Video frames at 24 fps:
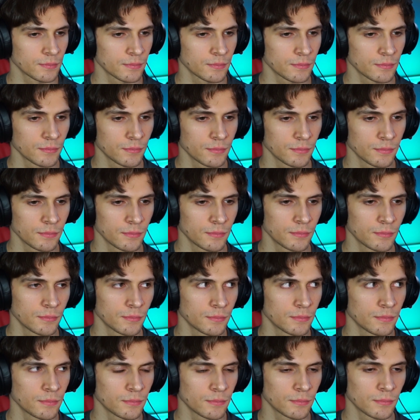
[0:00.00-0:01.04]

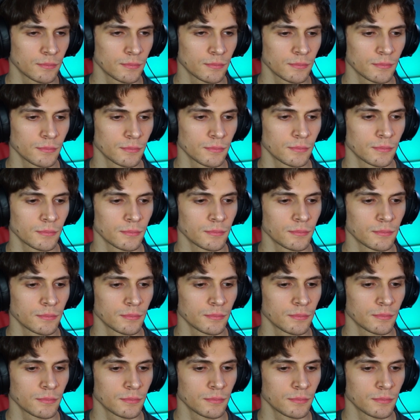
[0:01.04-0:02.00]
[no speech]